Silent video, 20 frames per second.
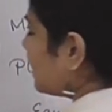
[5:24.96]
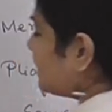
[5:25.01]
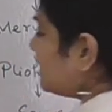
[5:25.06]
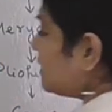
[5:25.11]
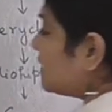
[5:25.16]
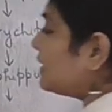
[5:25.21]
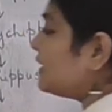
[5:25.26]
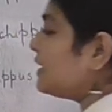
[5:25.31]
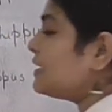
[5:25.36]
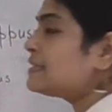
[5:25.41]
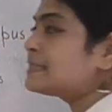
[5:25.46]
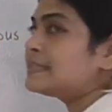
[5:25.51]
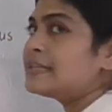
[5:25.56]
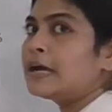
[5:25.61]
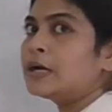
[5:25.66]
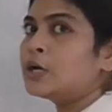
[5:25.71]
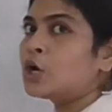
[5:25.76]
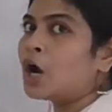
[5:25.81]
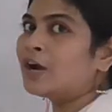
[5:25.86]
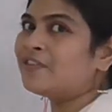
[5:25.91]
connecting links,
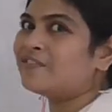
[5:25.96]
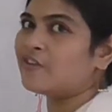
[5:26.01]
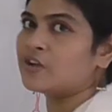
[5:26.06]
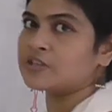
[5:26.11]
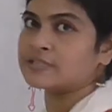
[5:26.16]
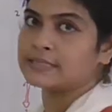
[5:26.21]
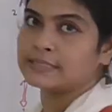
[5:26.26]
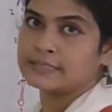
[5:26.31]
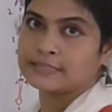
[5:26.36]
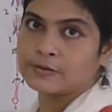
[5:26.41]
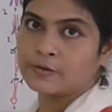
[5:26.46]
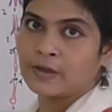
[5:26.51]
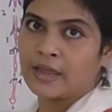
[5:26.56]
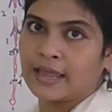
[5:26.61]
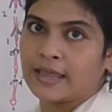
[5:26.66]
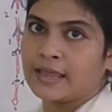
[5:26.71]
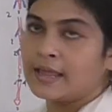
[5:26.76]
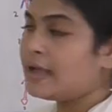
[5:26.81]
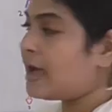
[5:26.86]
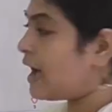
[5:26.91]
they are not fossils,
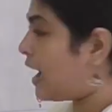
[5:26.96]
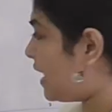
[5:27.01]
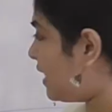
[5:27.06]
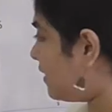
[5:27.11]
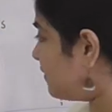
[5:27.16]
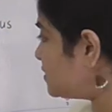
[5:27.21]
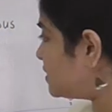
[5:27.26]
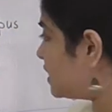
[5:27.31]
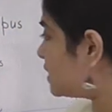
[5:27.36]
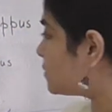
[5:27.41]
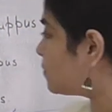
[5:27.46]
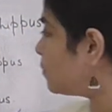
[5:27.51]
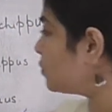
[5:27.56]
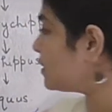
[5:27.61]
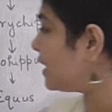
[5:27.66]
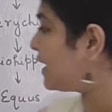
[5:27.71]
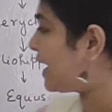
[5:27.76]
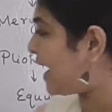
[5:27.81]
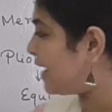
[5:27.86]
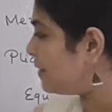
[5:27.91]
okay. I have just
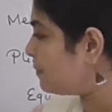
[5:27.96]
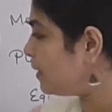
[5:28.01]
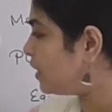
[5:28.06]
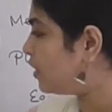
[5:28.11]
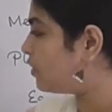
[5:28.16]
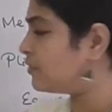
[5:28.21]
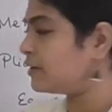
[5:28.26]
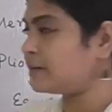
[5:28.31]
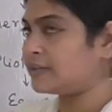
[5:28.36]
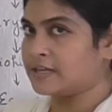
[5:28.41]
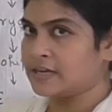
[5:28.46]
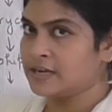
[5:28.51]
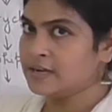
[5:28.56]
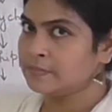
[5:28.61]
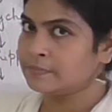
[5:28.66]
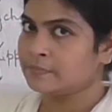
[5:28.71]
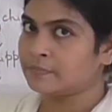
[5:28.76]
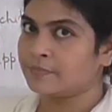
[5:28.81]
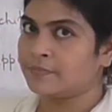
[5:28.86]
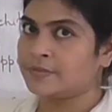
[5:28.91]
put an NB over
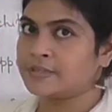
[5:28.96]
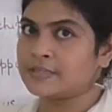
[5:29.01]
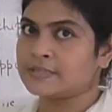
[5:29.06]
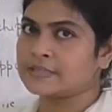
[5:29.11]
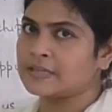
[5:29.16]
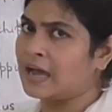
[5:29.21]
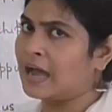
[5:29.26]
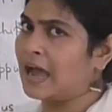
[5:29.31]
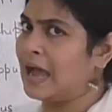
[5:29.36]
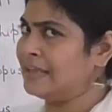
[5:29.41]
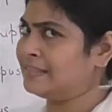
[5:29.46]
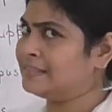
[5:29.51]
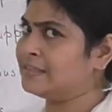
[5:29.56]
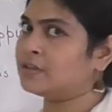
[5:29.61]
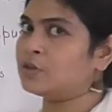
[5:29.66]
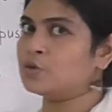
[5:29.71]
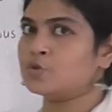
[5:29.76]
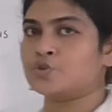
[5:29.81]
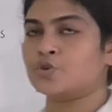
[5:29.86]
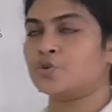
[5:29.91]
here, which is I
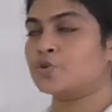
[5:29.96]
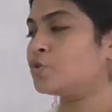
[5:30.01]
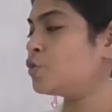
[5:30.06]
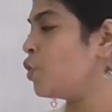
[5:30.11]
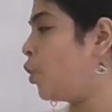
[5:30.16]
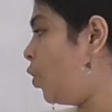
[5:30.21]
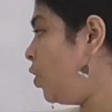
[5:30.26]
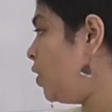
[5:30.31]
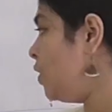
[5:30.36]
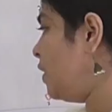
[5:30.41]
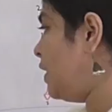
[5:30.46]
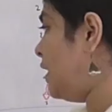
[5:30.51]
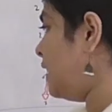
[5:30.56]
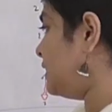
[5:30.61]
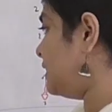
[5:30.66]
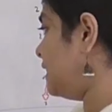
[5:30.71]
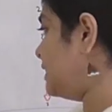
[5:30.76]
think you should know,